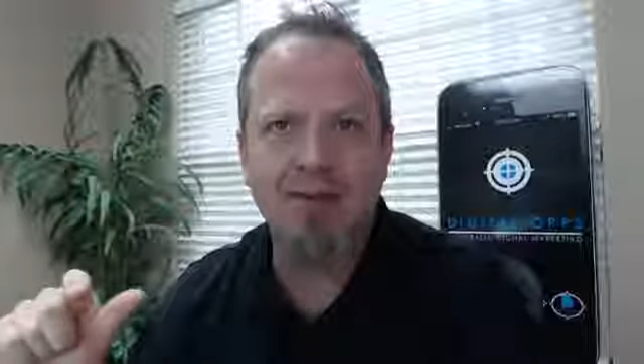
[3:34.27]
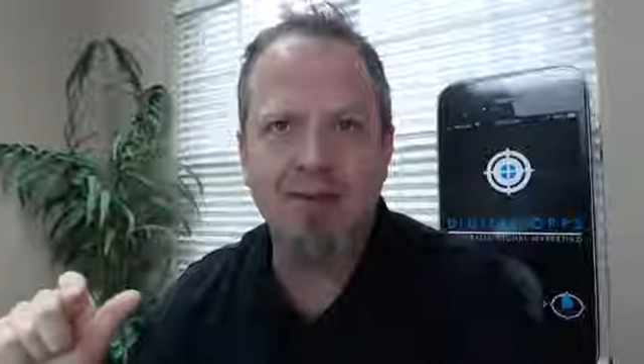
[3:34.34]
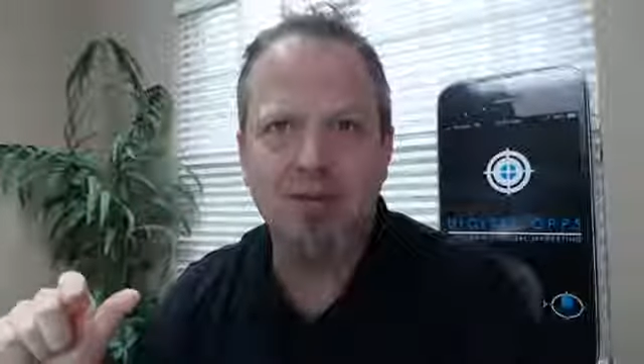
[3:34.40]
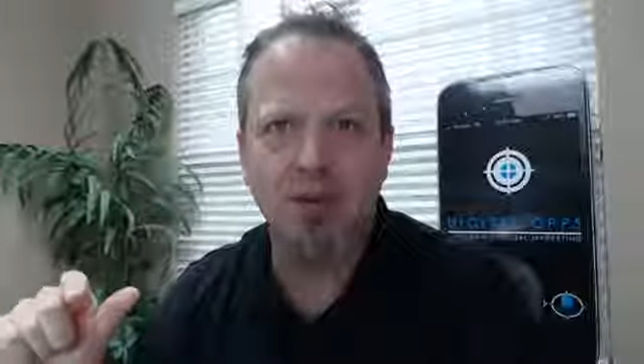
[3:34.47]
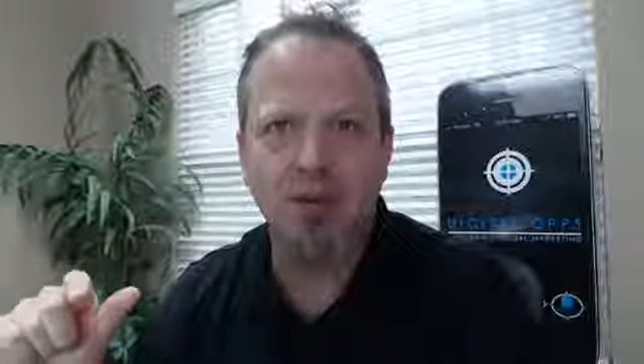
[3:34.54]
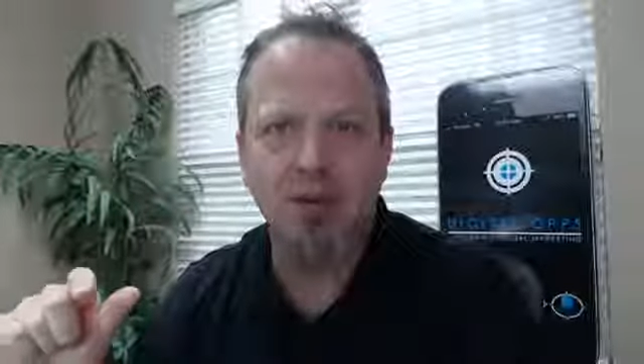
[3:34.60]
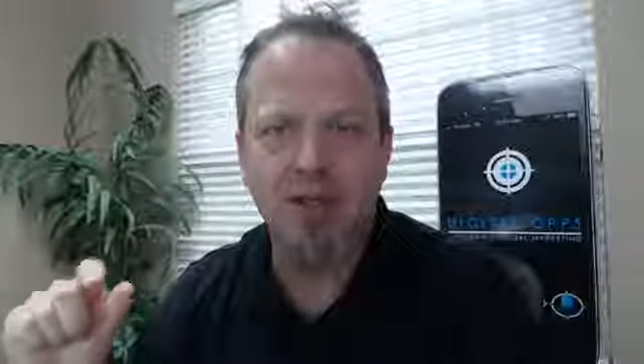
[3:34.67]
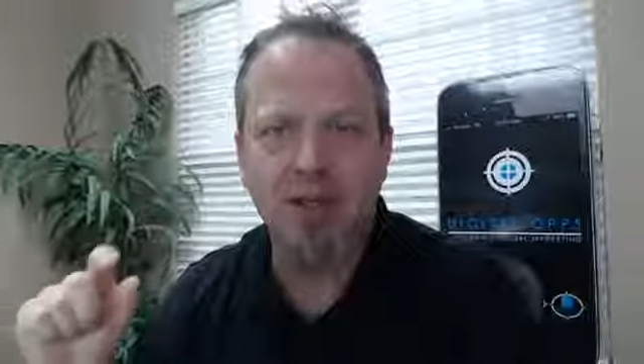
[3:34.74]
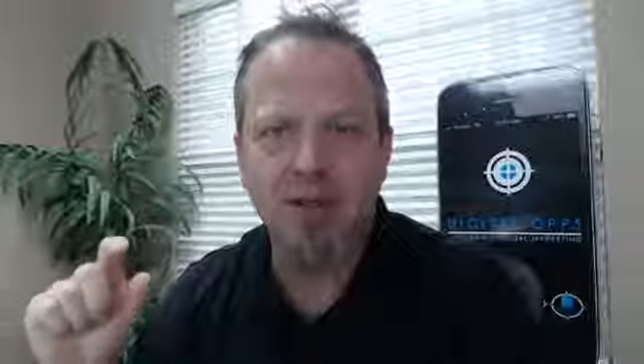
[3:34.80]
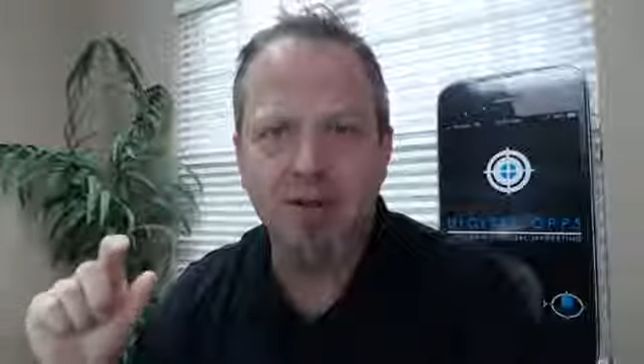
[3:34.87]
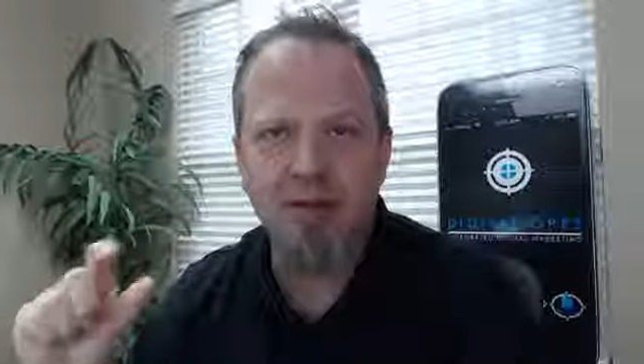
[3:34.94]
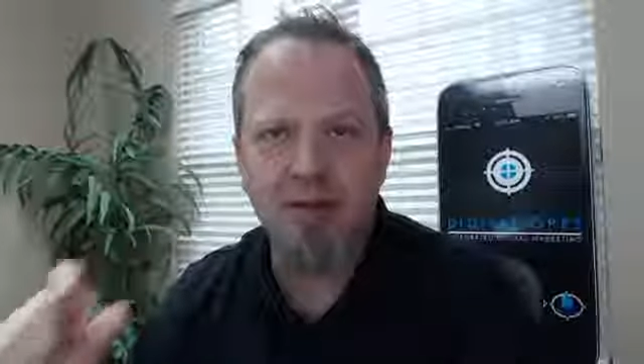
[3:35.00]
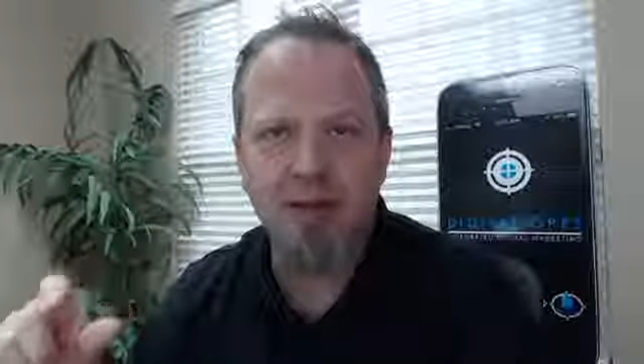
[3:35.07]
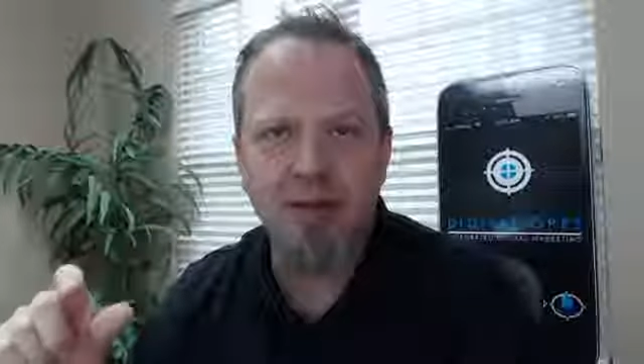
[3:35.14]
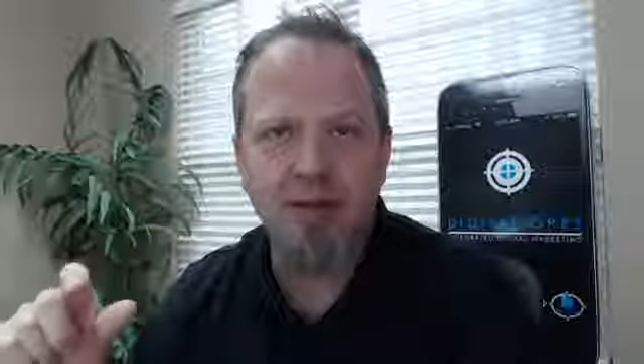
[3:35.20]
so we
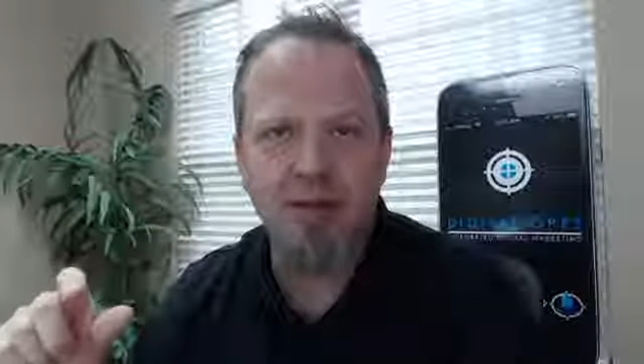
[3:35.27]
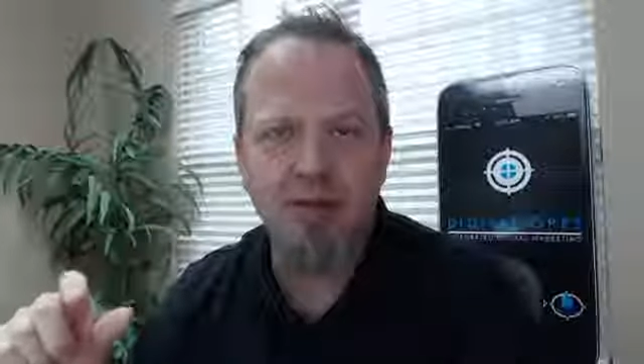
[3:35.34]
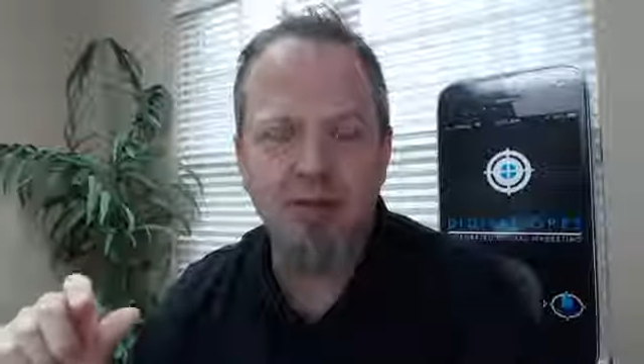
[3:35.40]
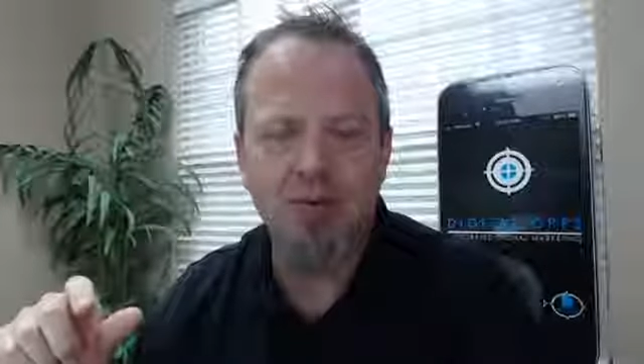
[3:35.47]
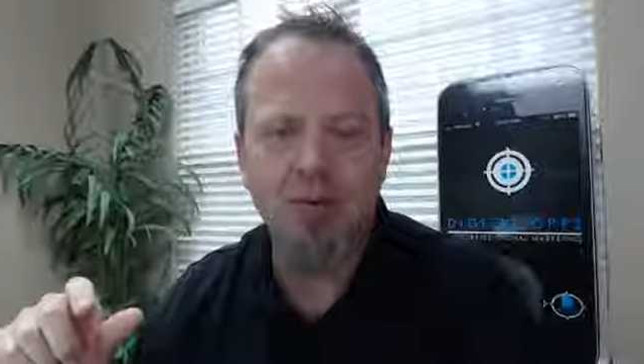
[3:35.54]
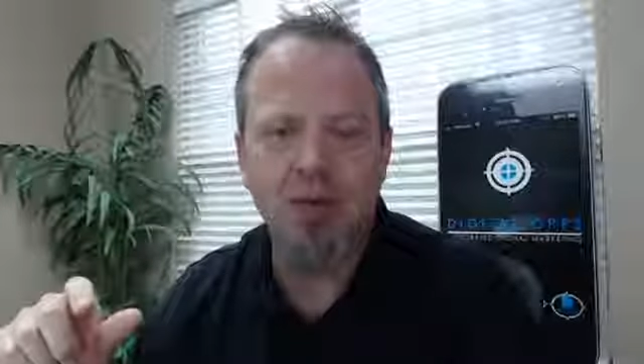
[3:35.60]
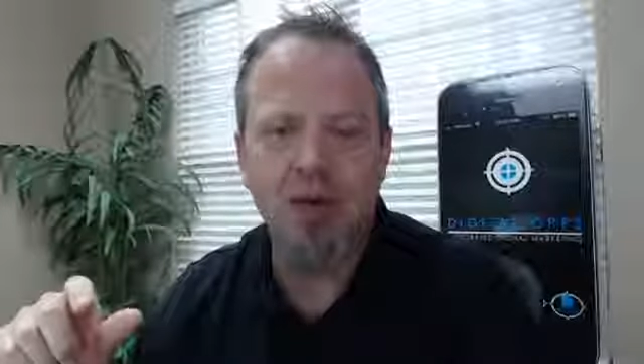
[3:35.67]
can get those.